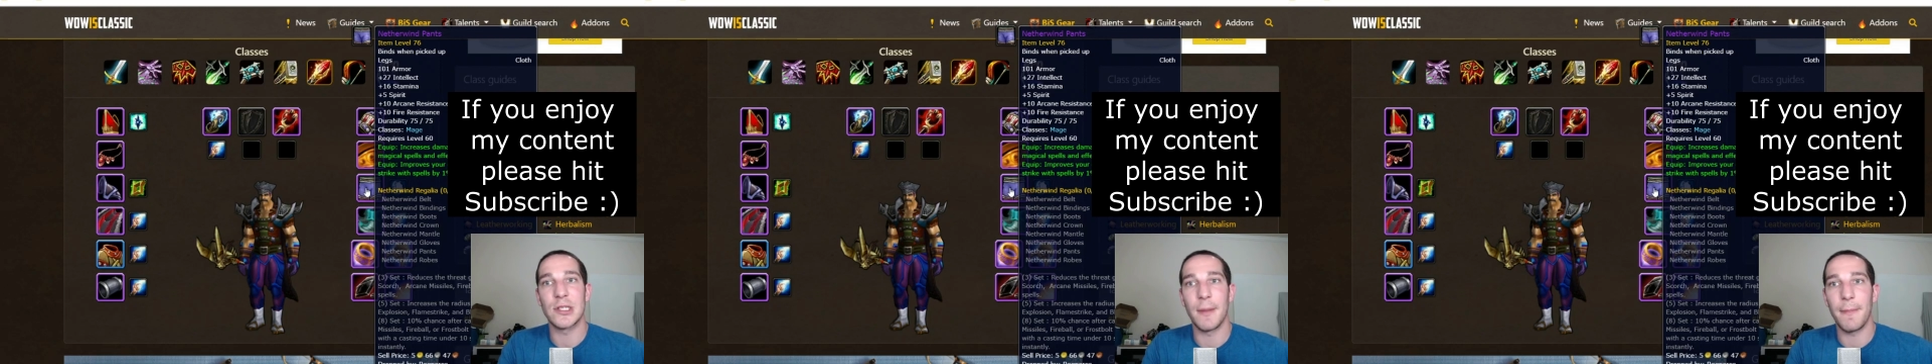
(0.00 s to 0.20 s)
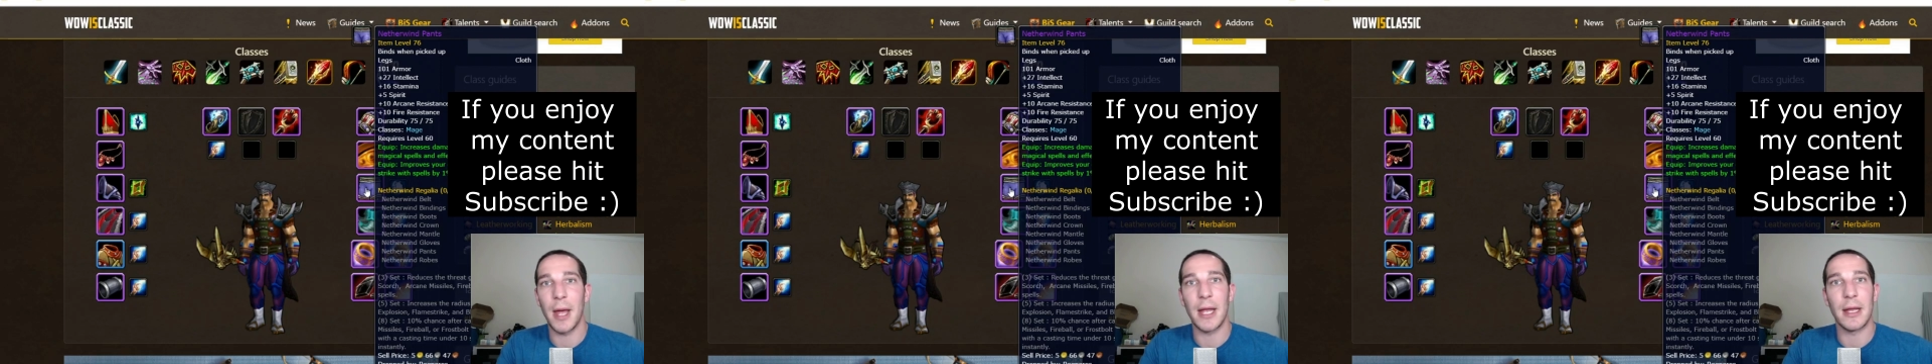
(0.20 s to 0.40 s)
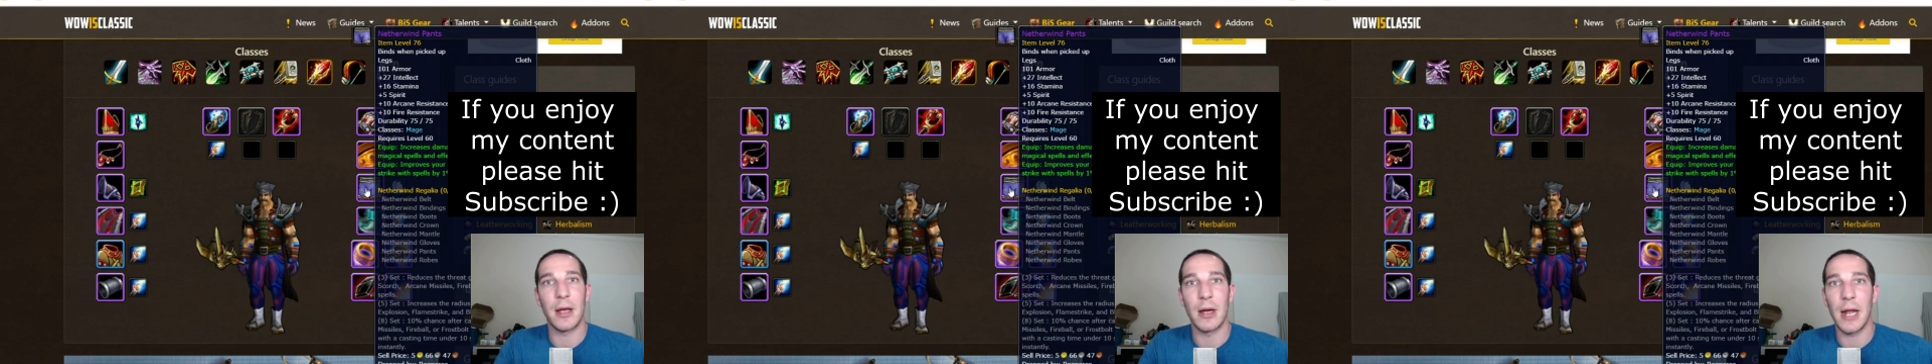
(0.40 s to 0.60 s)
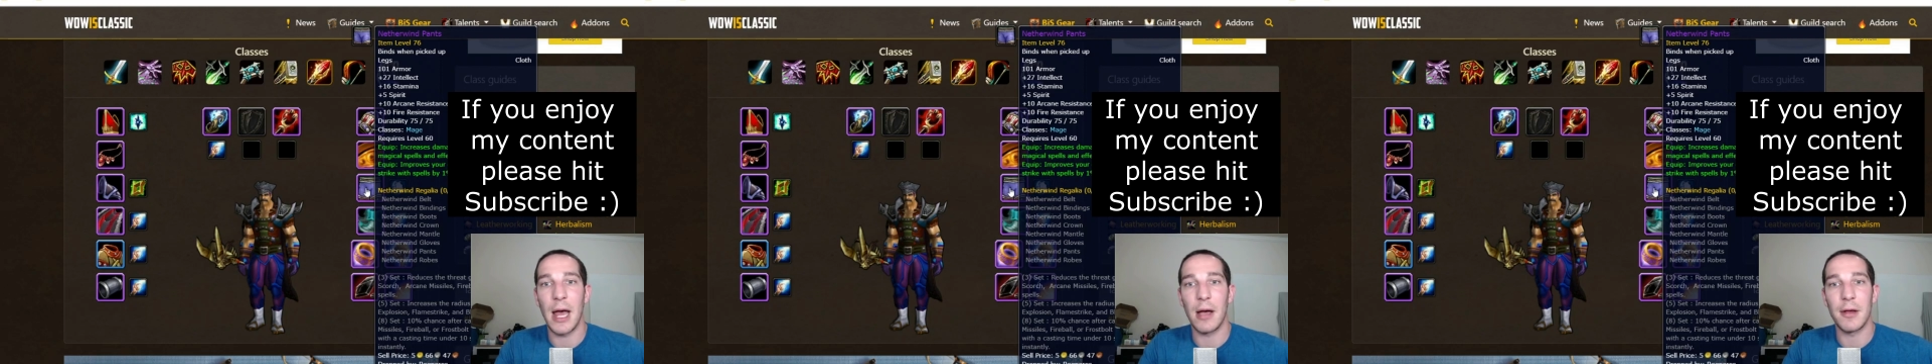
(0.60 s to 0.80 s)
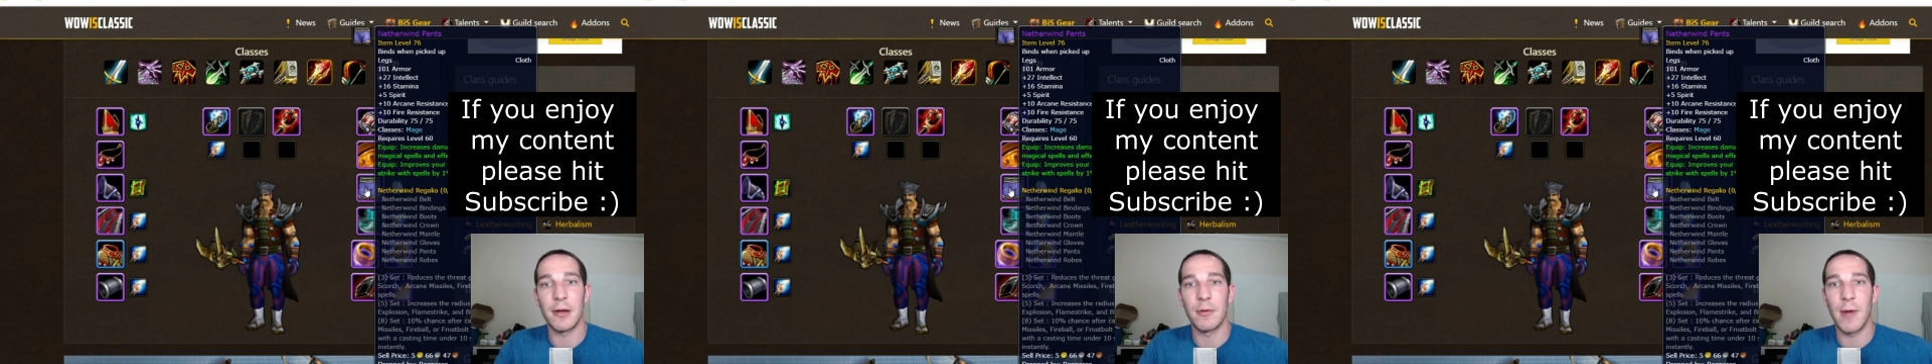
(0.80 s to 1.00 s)
depending on
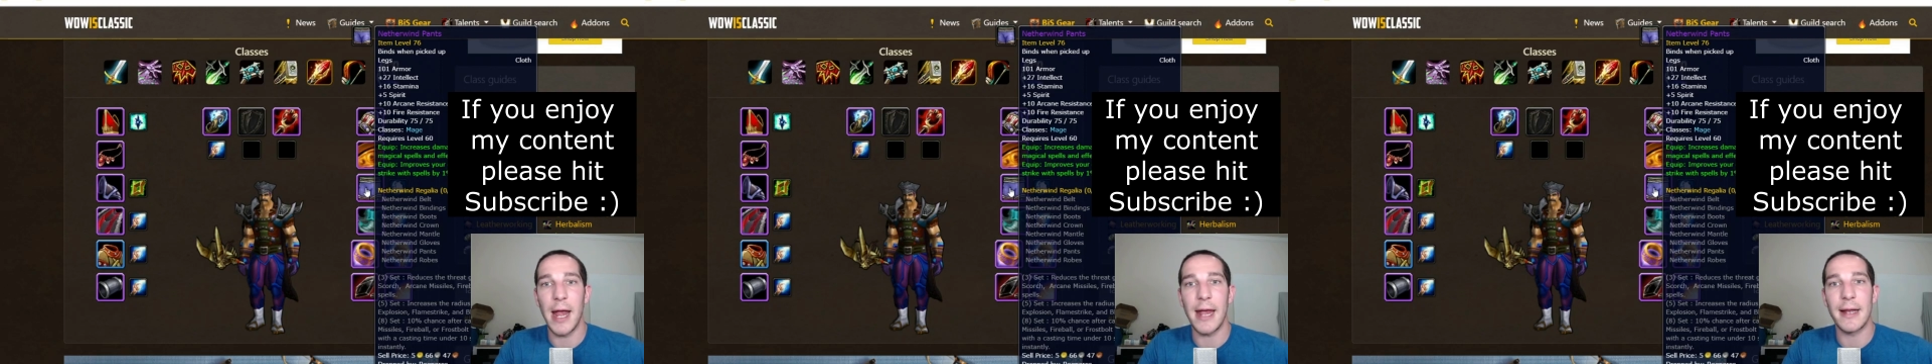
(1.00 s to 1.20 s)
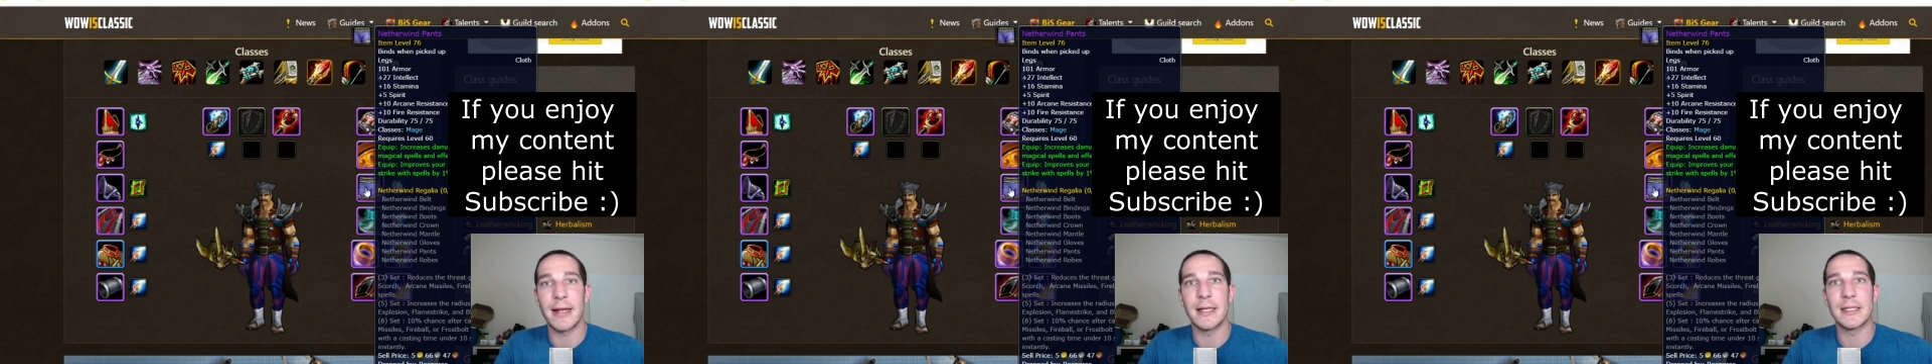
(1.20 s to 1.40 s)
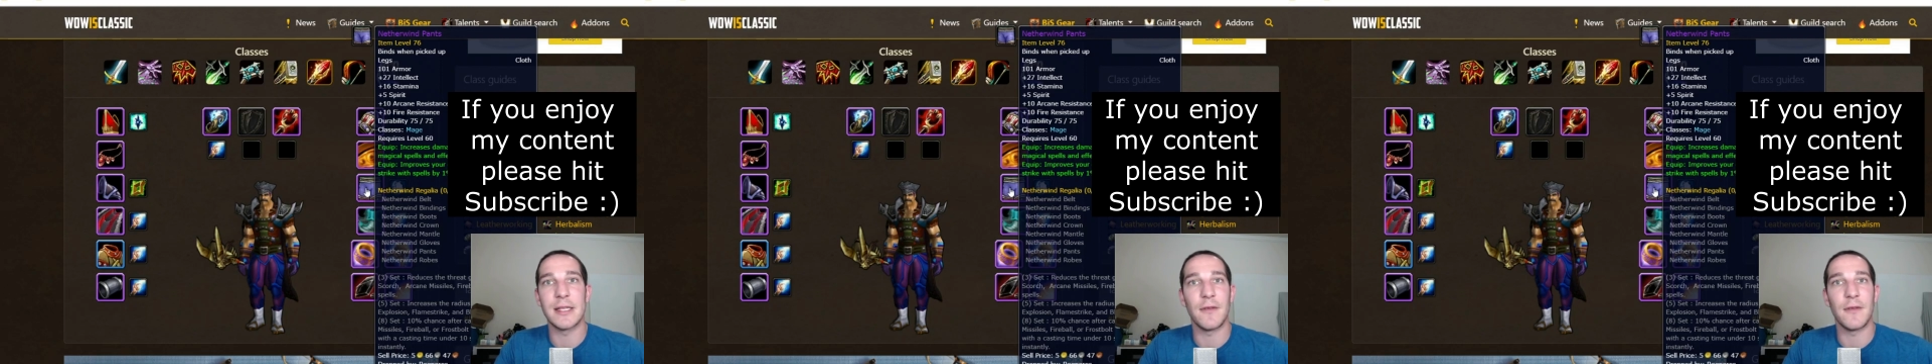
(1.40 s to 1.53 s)
how your raid is.